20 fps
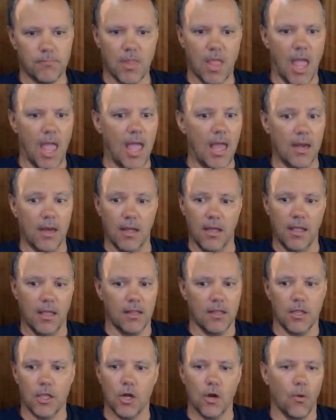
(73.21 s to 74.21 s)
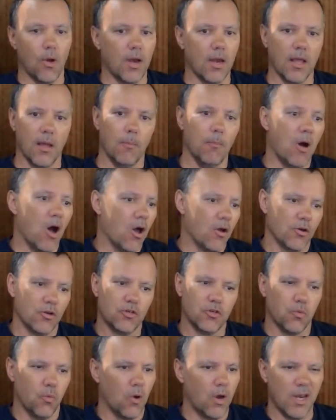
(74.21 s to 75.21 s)
And you know what, a
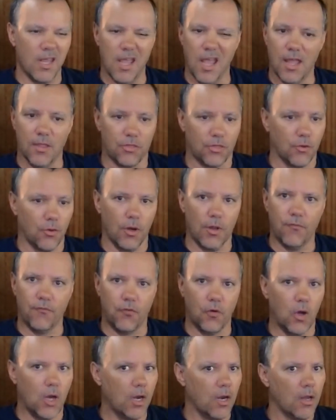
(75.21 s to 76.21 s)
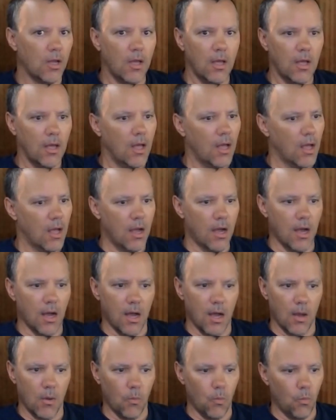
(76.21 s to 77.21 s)
modern 28 30 foot
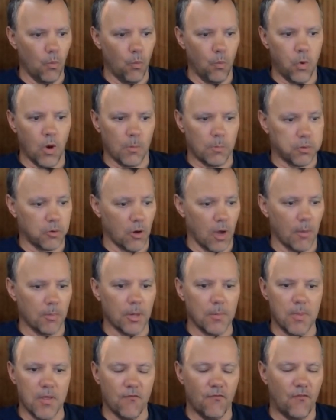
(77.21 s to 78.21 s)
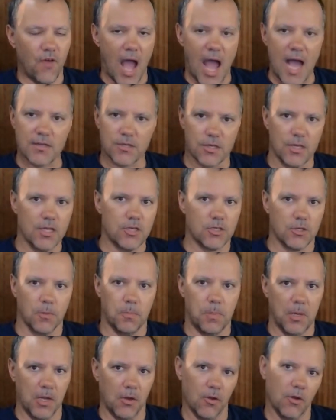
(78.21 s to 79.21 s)
would probably be vastly
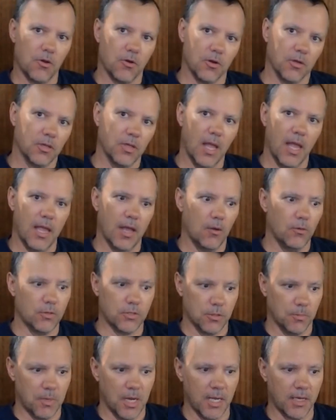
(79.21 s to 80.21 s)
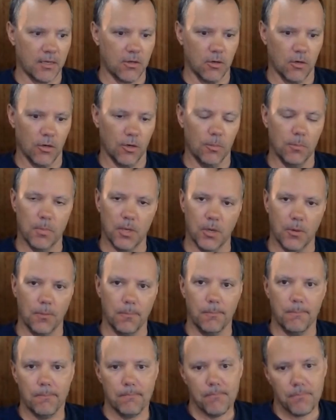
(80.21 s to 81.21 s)
superior in layout to my current boat.
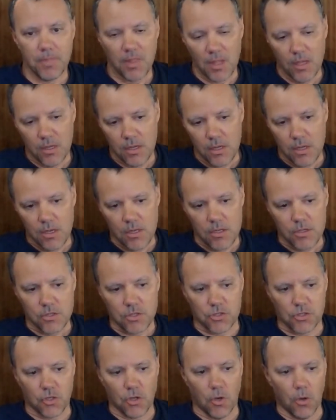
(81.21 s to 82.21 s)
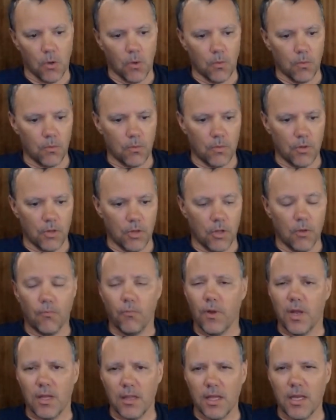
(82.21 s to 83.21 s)
So you
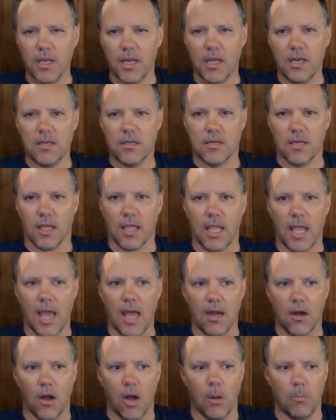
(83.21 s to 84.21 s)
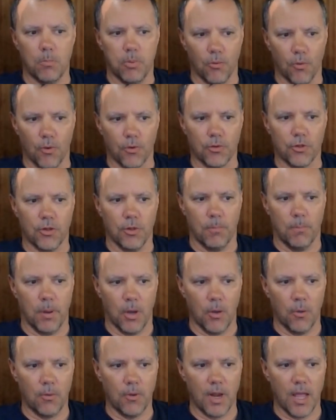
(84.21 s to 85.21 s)
really need to get on board the
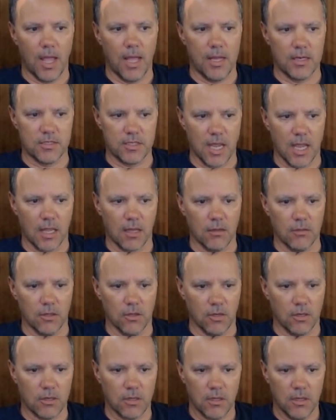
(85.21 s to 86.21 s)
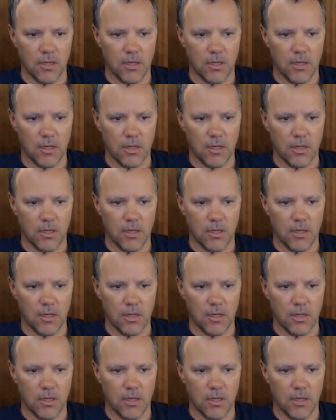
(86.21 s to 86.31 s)
boat and take a look.